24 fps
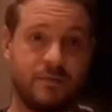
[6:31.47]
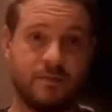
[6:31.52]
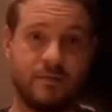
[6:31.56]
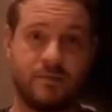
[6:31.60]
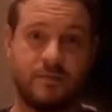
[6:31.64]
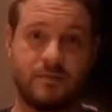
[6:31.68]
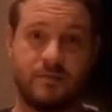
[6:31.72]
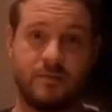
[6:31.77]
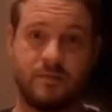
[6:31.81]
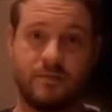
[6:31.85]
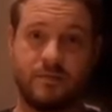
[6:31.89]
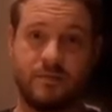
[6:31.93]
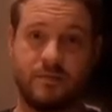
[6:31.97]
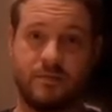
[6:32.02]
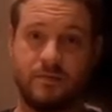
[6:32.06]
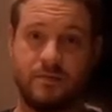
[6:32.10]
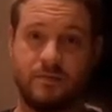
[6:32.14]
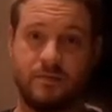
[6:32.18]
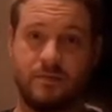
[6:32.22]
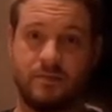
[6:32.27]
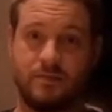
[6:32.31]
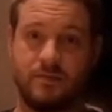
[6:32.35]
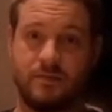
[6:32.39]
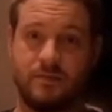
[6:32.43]

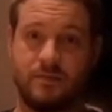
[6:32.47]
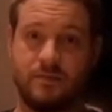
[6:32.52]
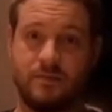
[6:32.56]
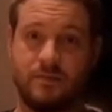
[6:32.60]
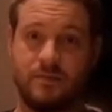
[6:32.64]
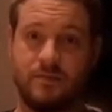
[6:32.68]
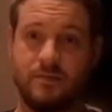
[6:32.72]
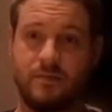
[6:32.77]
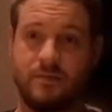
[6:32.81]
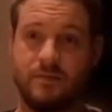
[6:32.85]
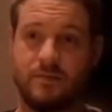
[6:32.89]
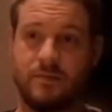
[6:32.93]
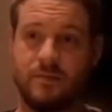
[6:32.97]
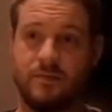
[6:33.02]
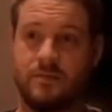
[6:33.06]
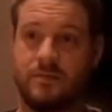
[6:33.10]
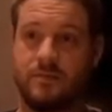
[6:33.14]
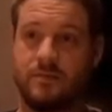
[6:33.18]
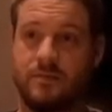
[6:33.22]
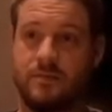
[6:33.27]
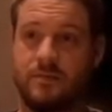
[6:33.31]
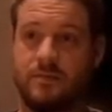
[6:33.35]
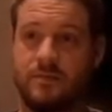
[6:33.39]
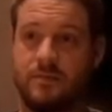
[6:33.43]

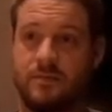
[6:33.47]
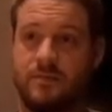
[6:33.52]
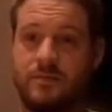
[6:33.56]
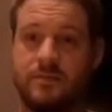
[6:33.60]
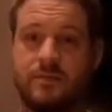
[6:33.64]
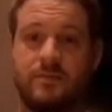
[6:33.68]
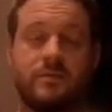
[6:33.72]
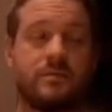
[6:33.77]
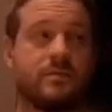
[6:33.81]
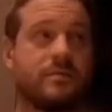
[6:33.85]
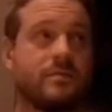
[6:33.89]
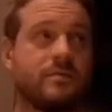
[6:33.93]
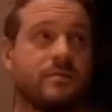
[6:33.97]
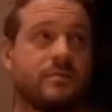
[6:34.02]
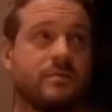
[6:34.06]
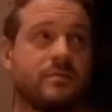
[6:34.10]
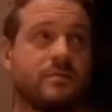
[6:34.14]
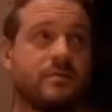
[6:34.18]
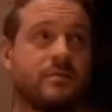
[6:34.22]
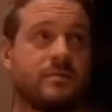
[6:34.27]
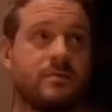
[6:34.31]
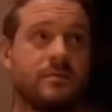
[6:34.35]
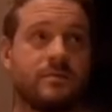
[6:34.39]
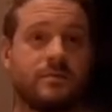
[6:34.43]

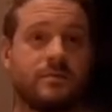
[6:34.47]
No words are spoken by the person on screen.